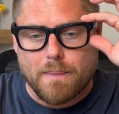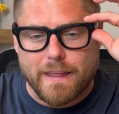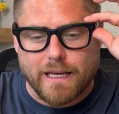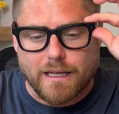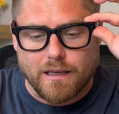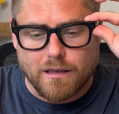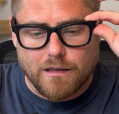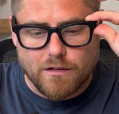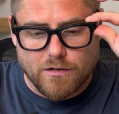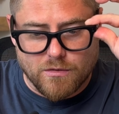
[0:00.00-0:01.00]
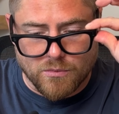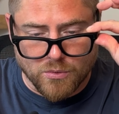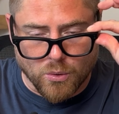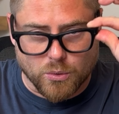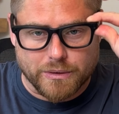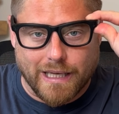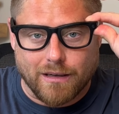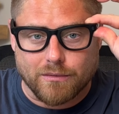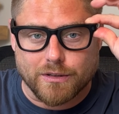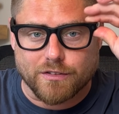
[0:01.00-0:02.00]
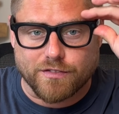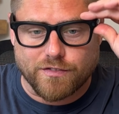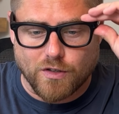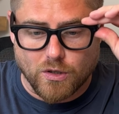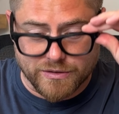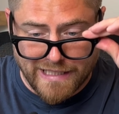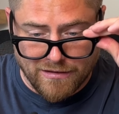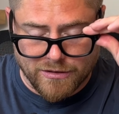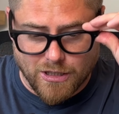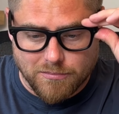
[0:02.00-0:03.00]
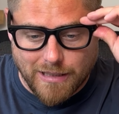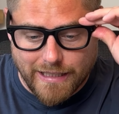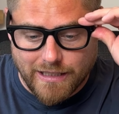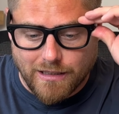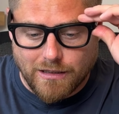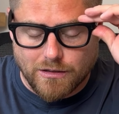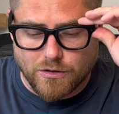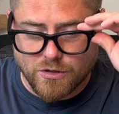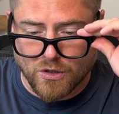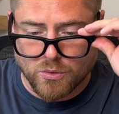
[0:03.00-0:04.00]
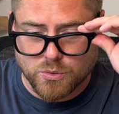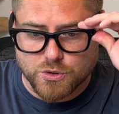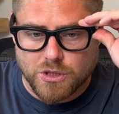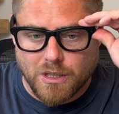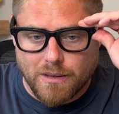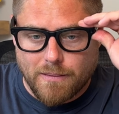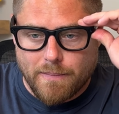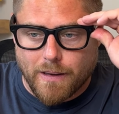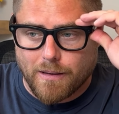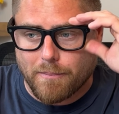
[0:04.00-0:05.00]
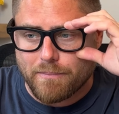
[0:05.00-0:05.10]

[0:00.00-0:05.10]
they roll down or fall down on my nose, a